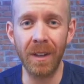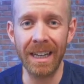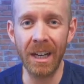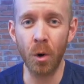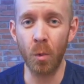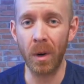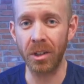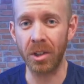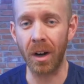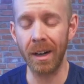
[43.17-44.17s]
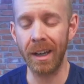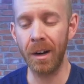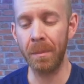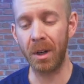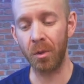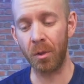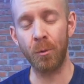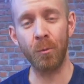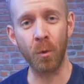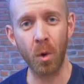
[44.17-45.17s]
video, we are talking about the
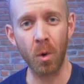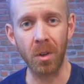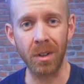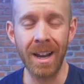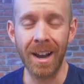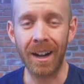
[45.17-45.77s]
role